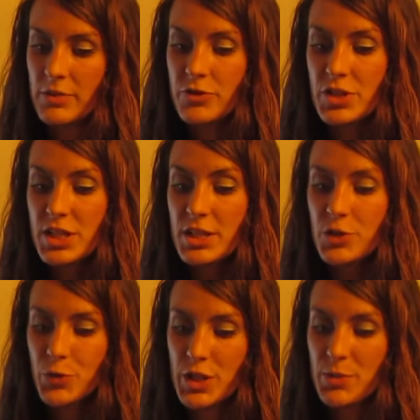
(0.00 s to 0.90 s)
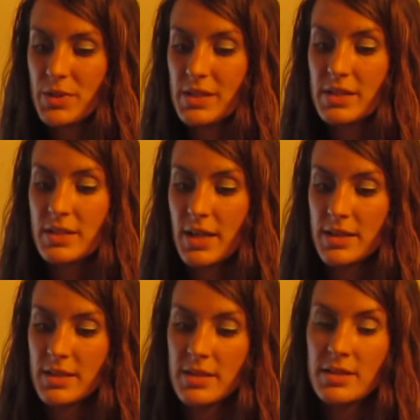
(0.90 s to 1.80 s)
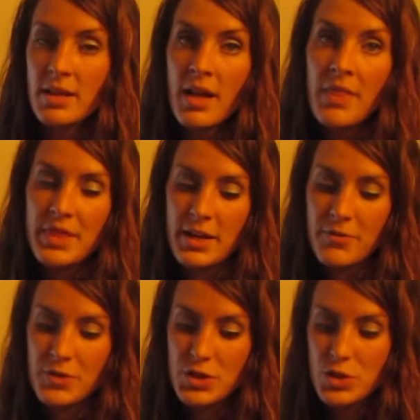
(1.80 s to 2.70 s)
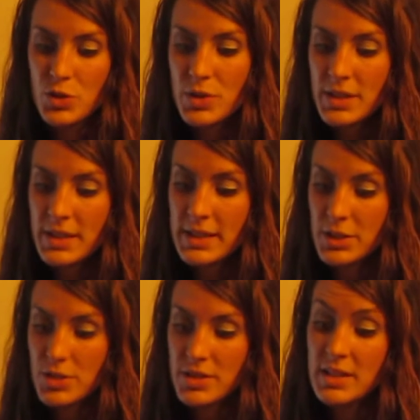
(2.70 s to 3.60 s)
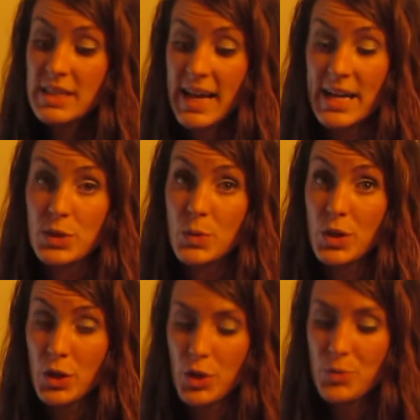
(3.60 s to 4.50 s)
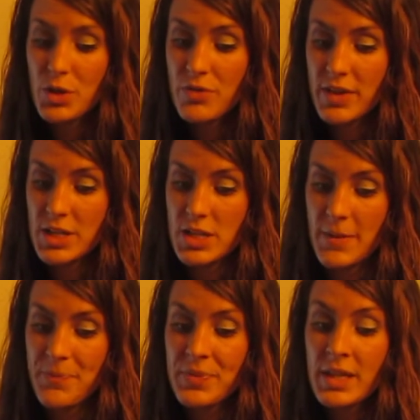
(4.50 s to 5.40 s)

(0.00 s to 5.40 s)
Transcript: Virginia Richmond discusses that if a student enters a class with low motivation,